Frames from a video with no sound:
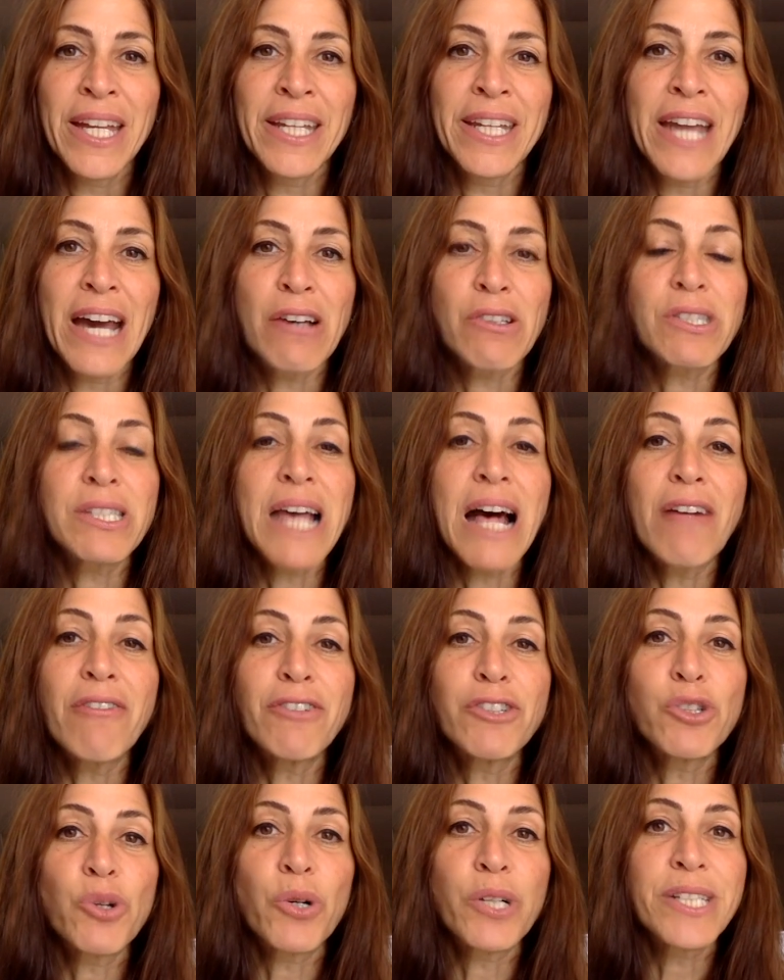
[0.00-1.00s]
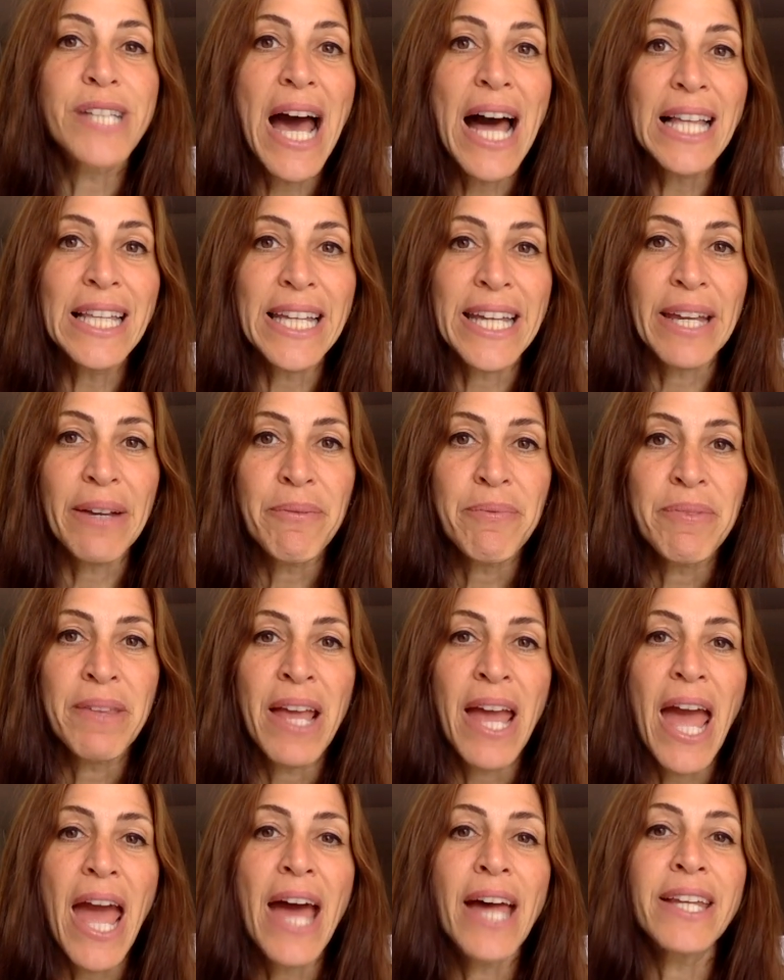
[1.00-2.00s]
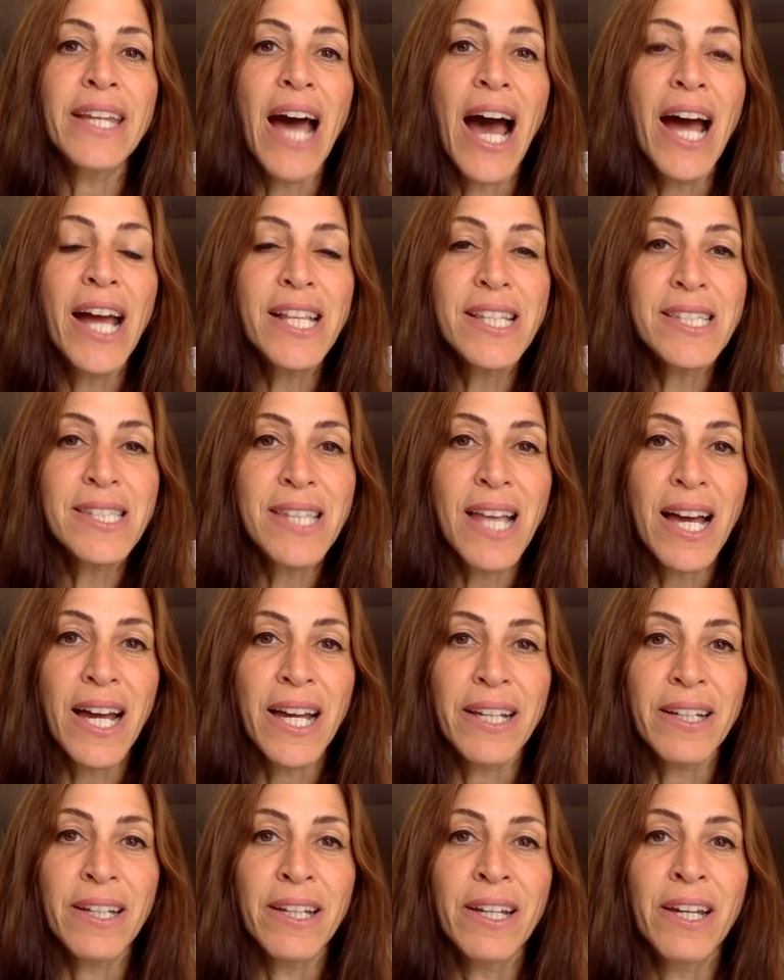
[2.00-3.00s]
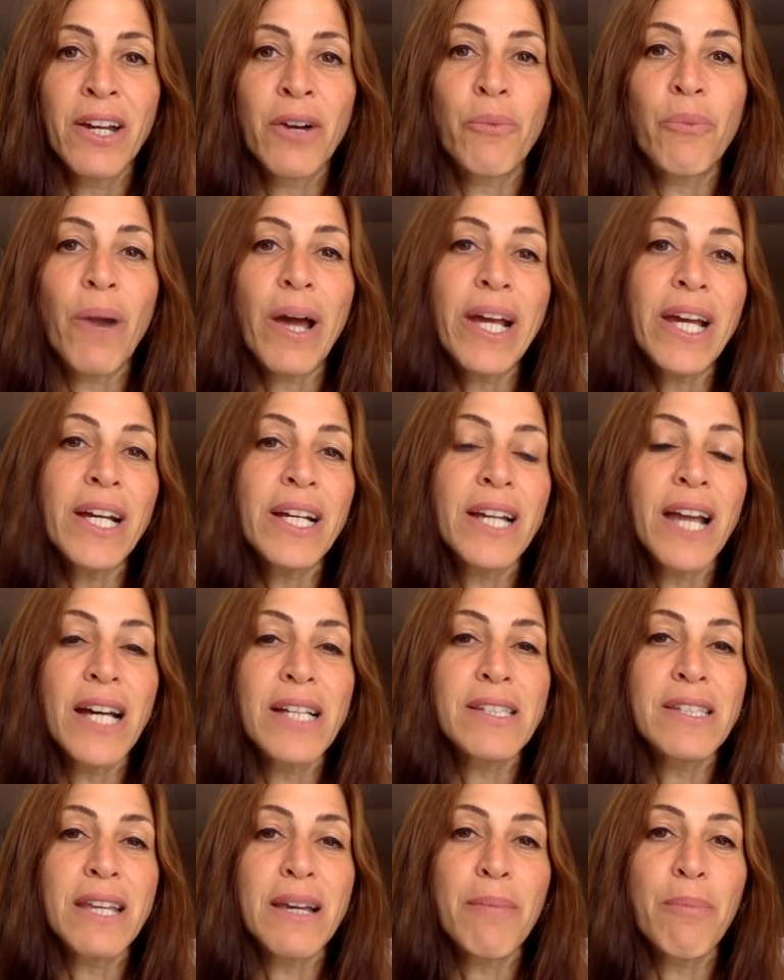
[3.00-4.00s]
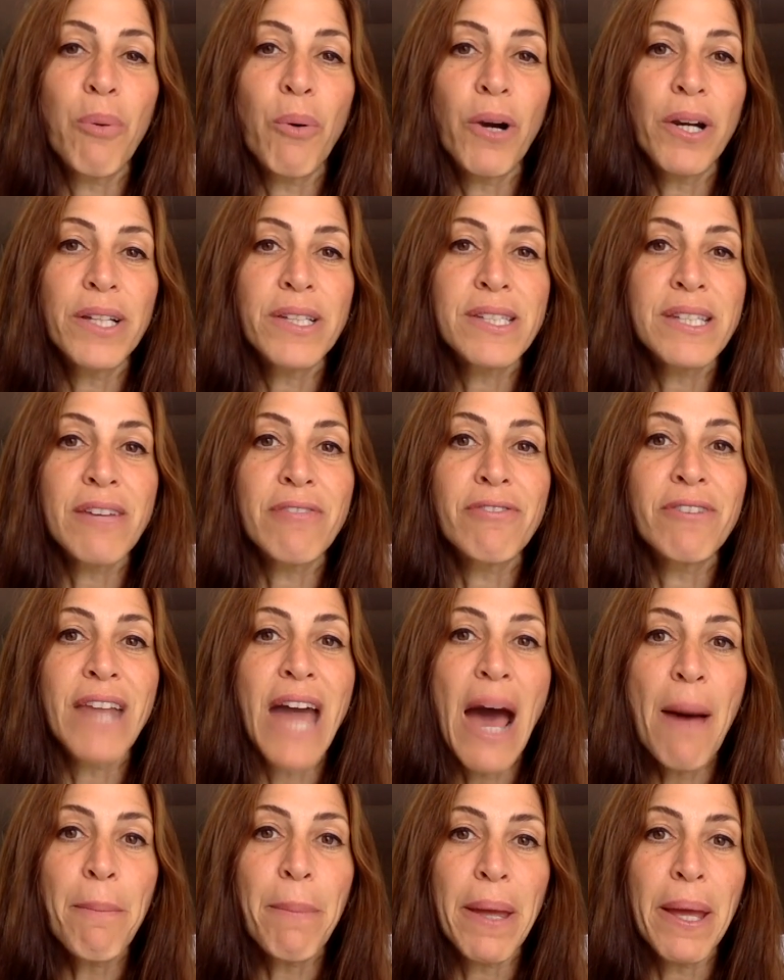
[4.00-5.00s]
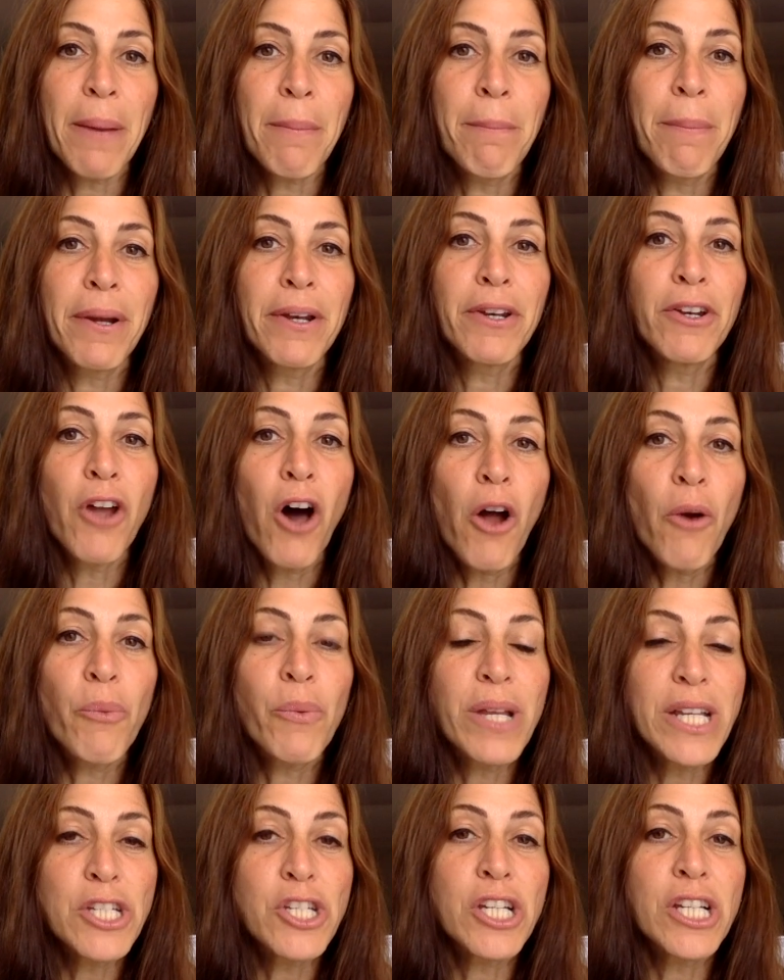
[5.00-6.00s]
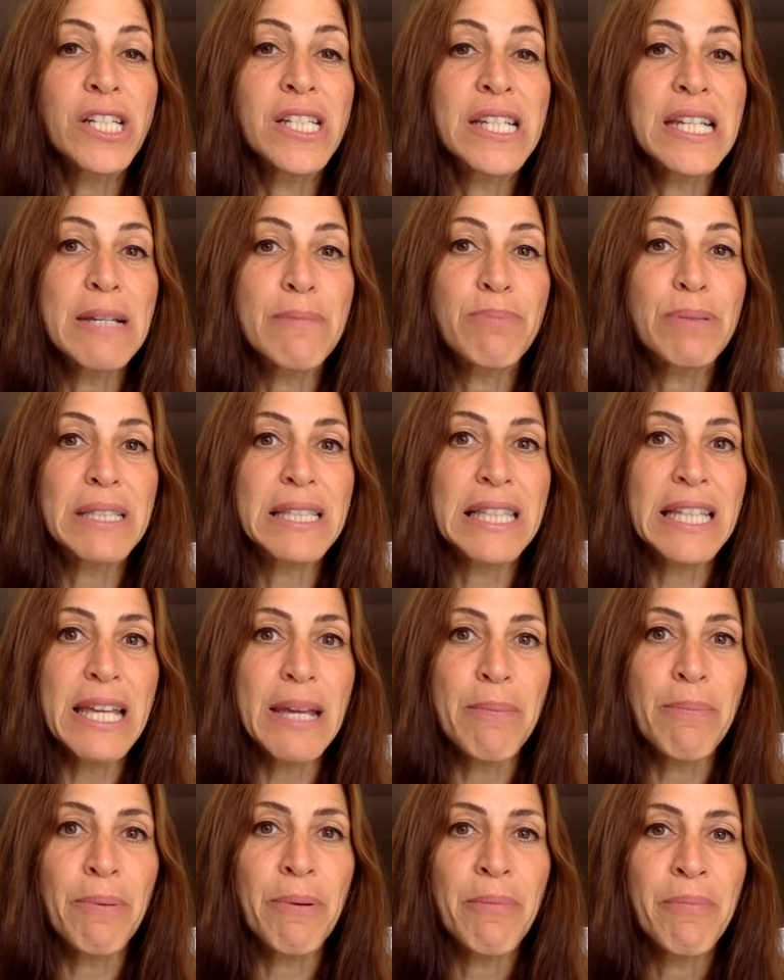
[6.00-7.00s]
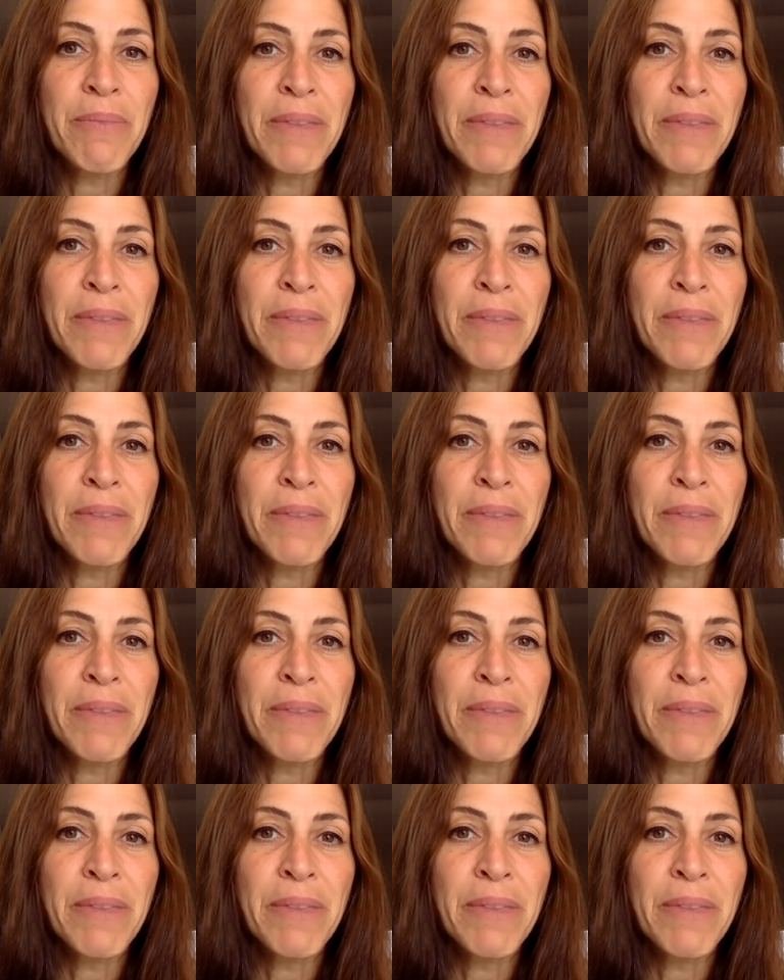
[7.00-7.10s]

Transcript: Now, Salvador Dali and Einstein recognized the importance of napping but not reaching deep sleep.